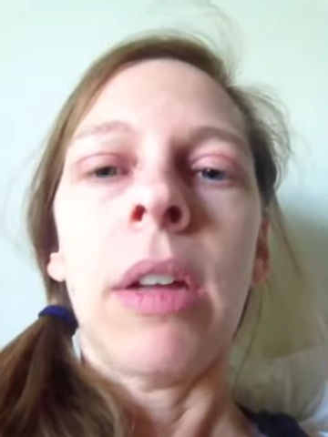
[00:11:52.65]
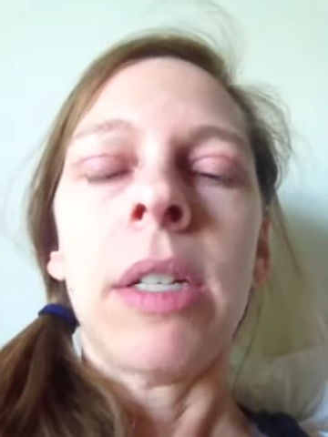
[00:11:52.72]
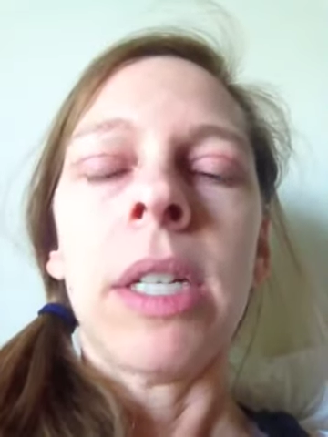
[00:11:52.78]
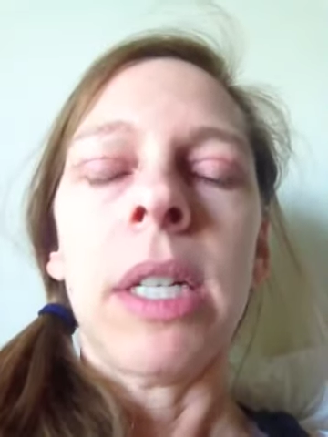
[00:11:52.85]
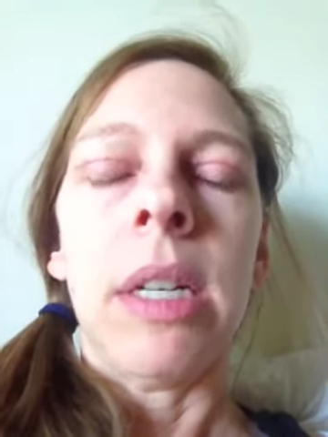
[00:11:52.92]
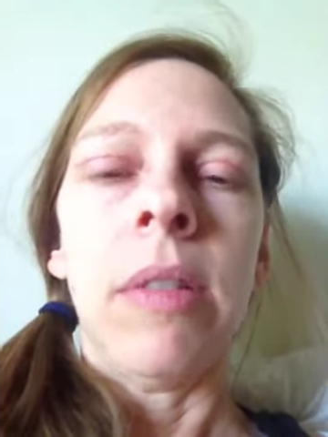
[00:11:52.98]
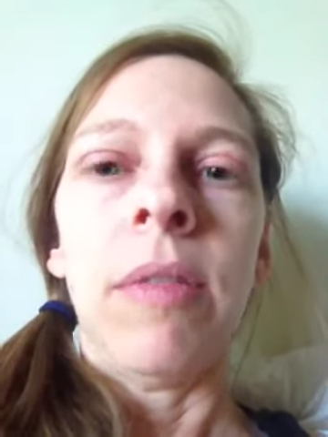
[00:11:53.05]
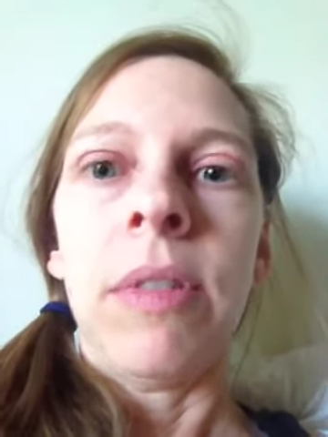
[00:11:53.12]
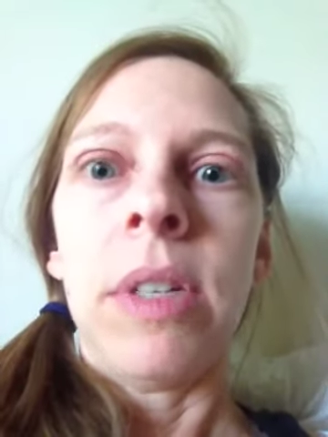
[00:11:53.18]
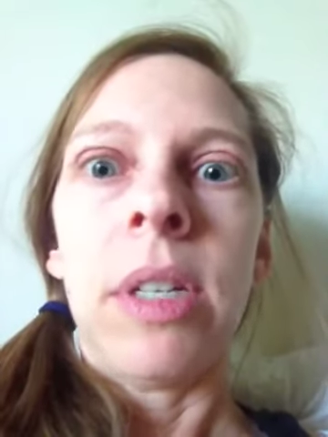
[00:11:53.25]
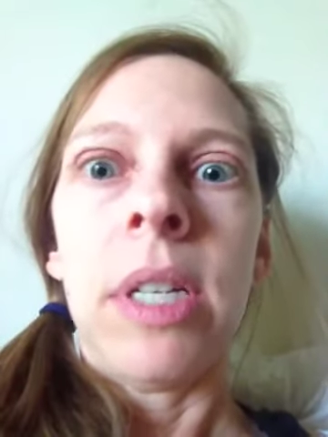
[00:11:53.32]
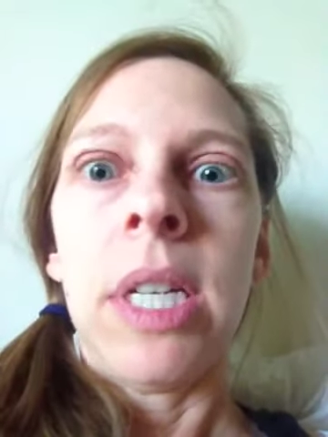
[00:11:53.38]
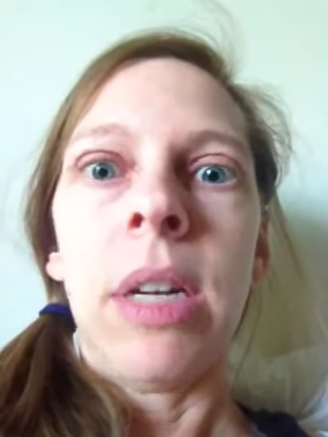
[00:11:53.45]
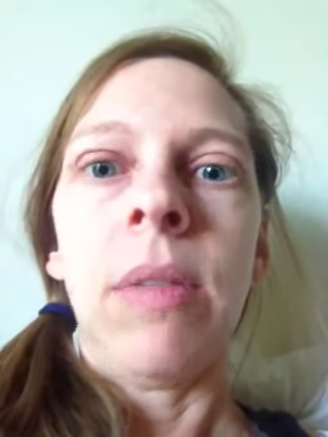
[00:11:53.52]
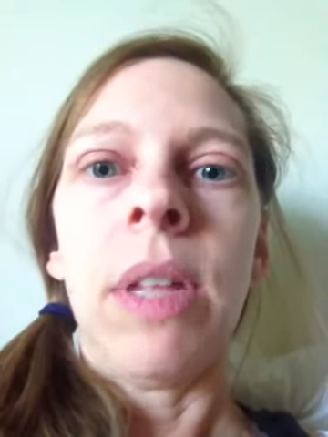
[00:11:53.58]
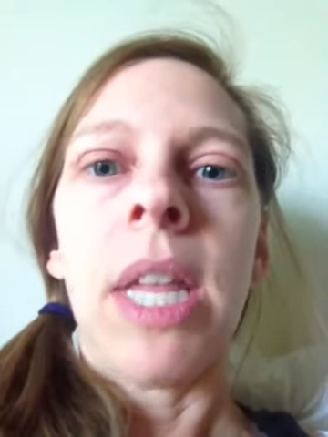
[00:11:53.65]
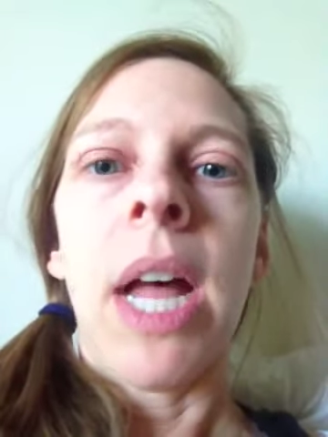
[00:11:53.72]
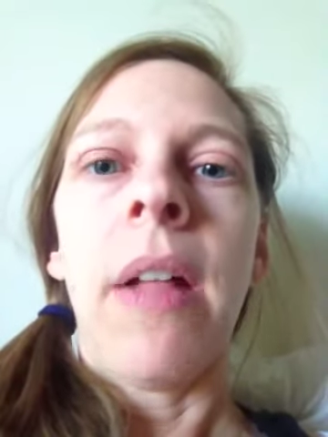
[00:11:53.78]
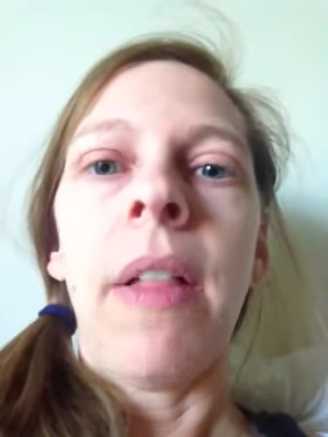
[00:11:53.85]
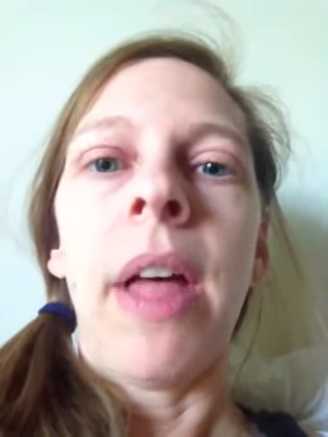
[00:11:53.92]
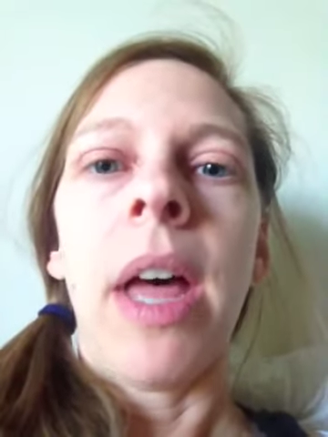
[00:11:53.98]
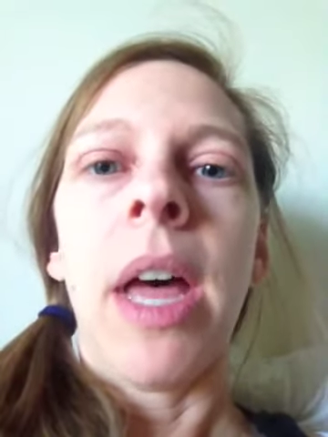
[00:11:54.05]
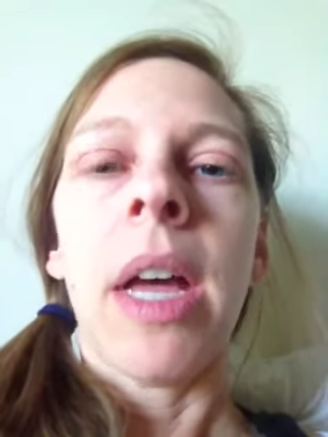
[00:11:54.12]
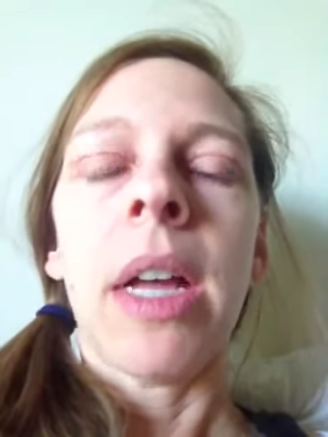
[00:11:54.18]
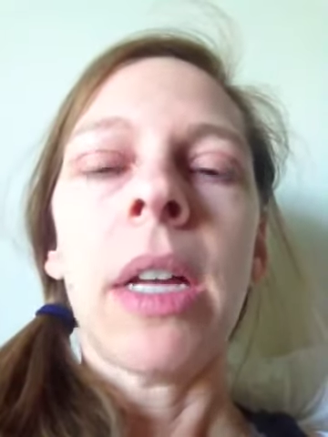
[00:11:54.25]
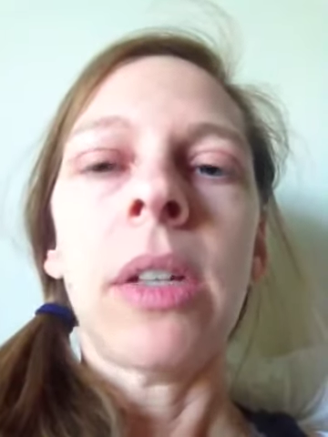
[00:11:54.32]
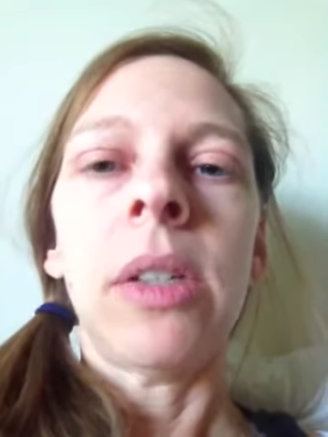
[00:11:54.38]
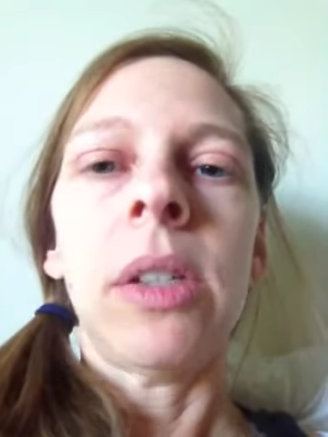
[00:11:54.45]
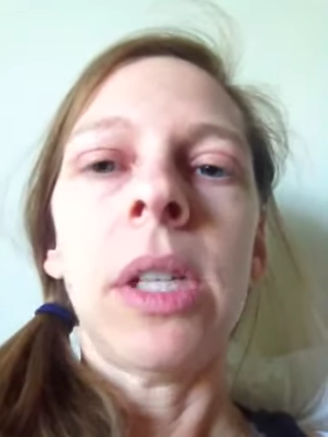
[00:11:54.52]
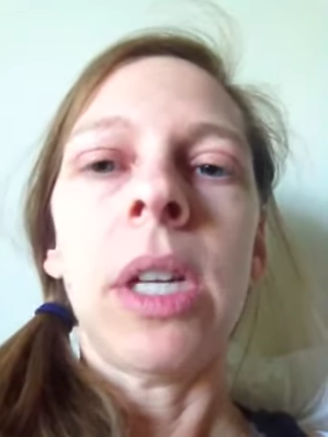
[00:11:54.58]
to to deal with Ella
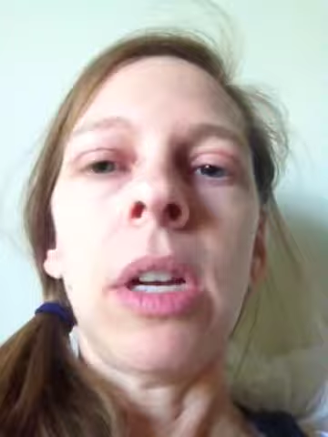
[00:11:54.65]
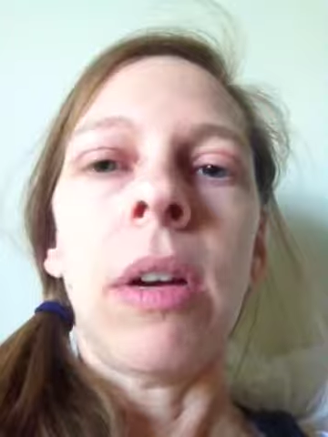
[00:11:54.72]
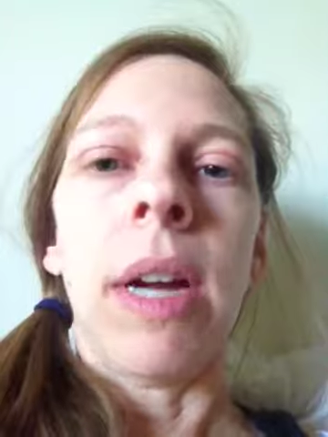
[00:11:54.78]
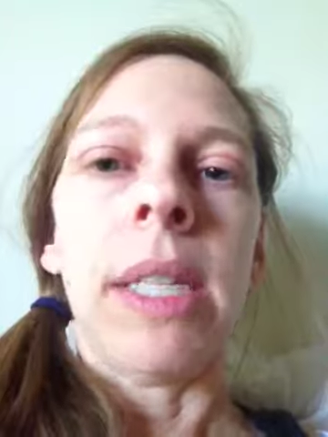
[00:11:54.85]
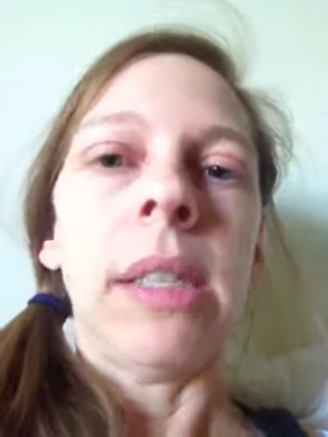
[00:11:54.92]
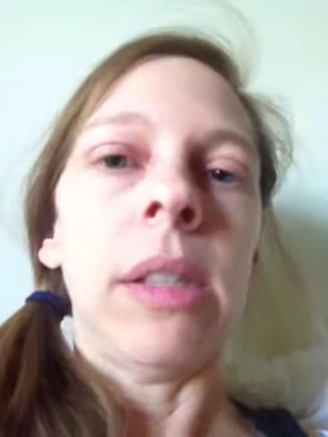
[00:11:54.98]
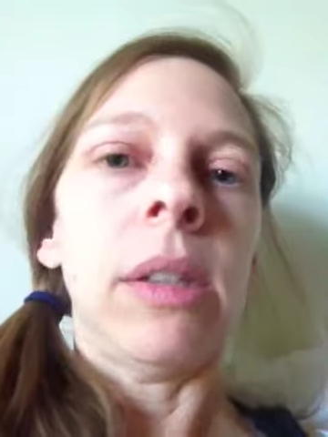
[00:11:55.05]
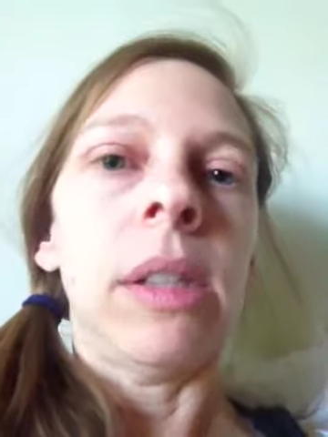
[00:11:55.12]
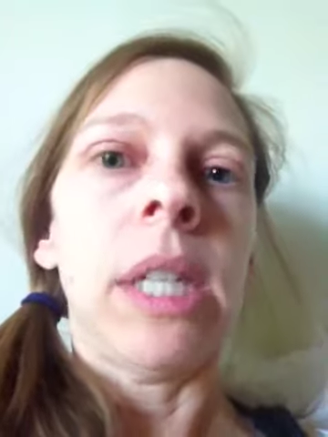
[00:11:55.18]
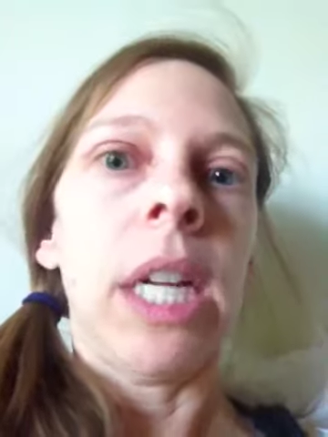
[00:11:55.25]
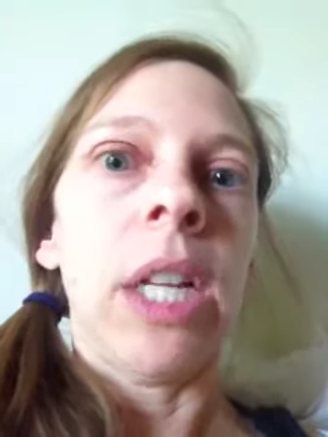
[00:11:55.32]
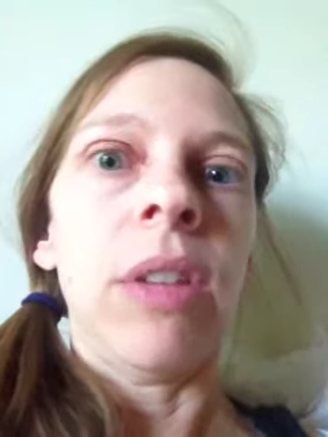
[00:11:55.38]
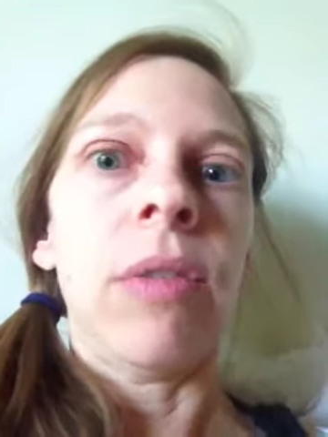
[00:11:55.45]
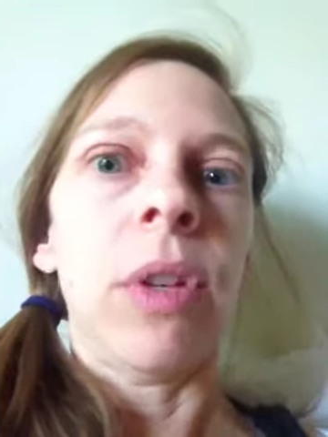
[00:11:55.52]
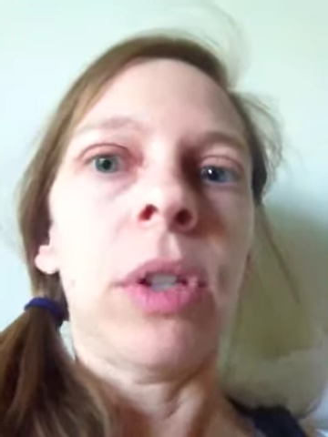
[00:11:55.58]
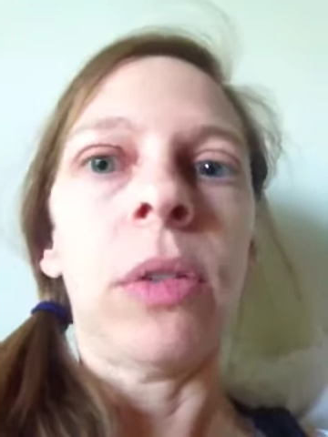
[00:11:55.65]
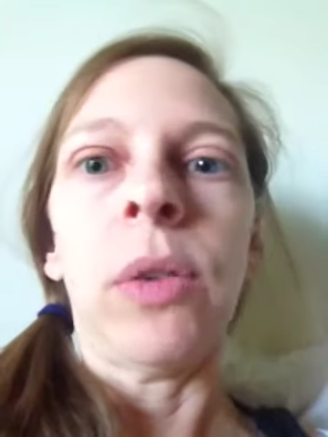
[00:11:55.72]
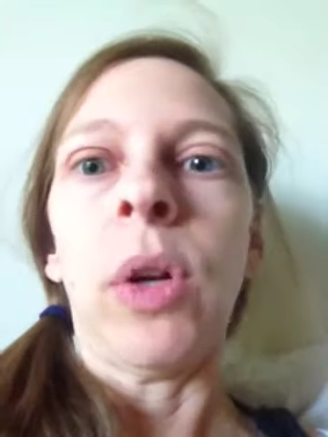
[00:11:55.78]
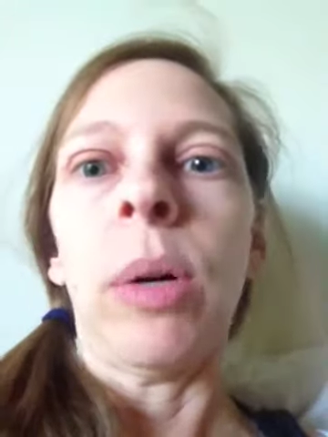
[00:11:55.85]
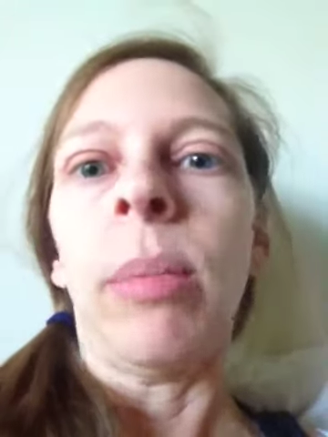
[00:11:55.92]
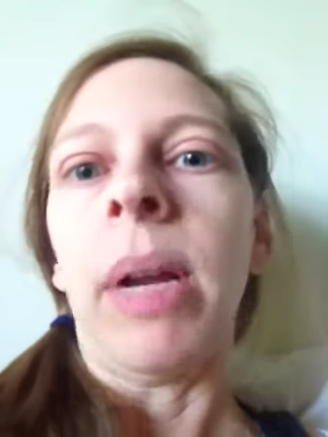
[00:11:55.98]
because you know I still stay on the first floor,